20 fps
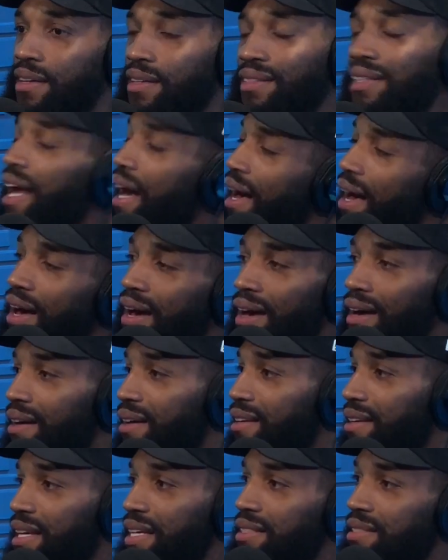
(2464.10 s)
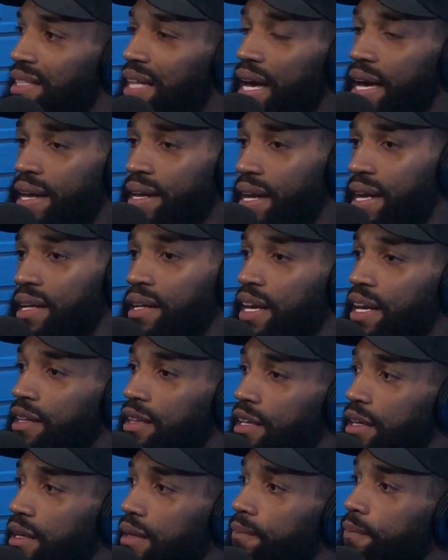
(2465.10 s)
nah, he's not. And
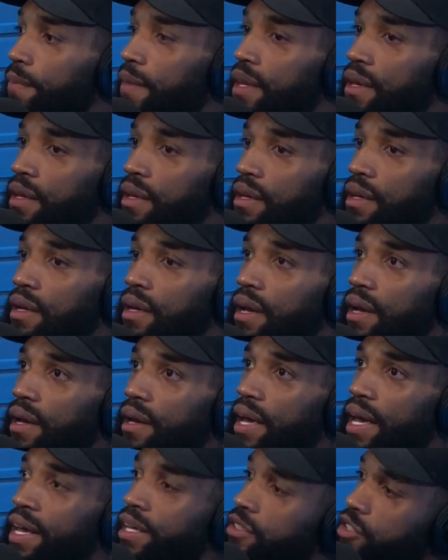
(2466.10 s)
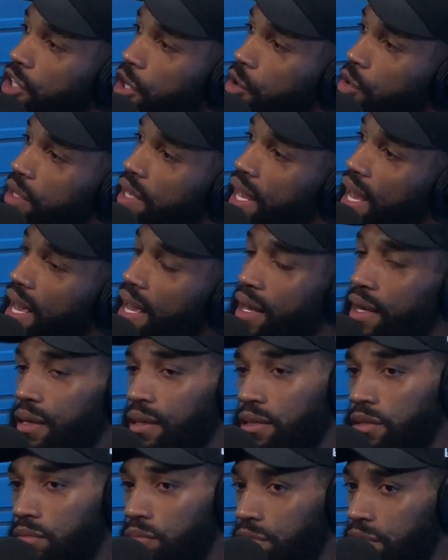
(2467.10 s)
look, it's okay.
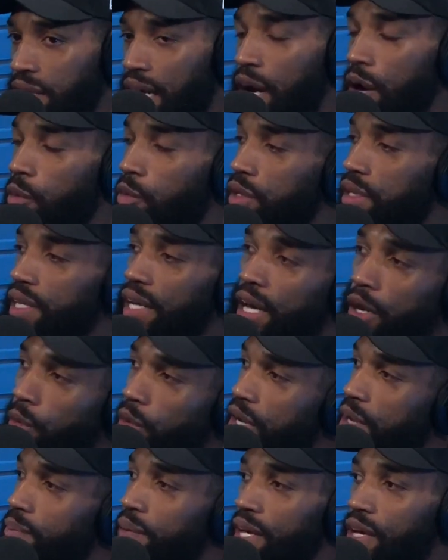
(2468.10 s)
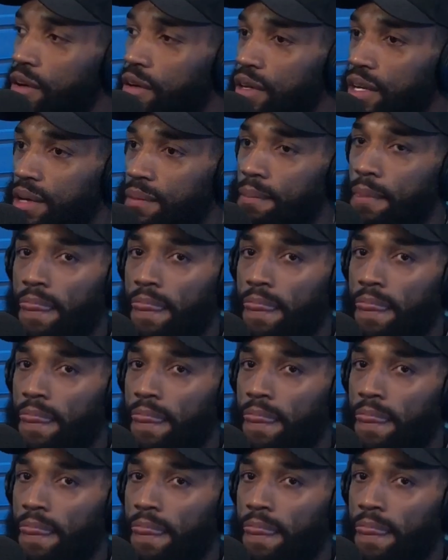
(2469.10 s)
Tyron Woodley, I don't want to pick on him.